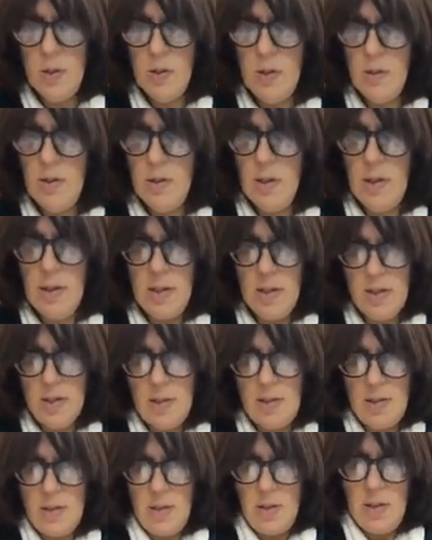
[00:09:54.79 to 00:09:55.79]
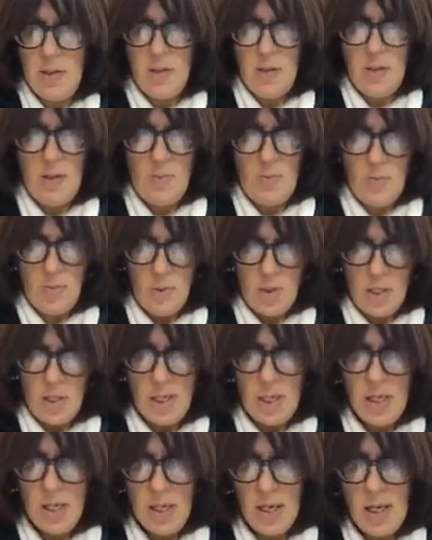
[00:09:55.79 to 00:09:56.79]
There,
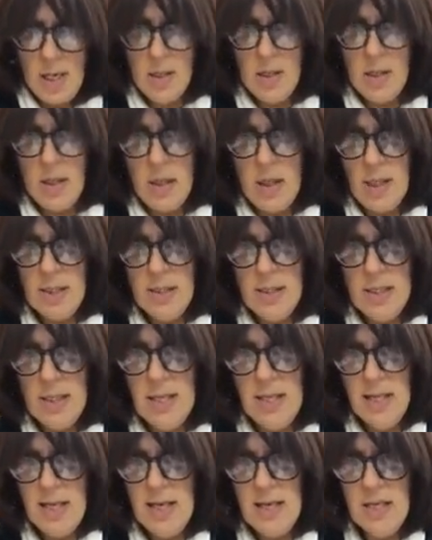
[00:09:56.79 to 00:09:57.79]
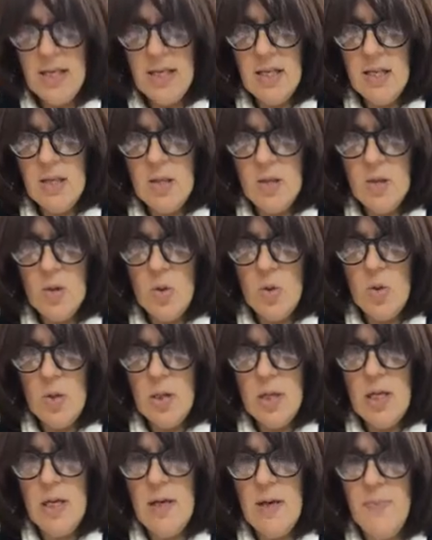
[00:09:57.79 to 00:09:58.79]
pretty. And I see that I didn't do
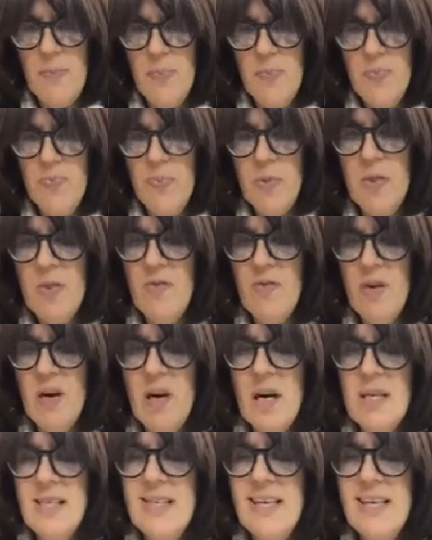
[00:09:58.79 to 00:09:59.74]
the vase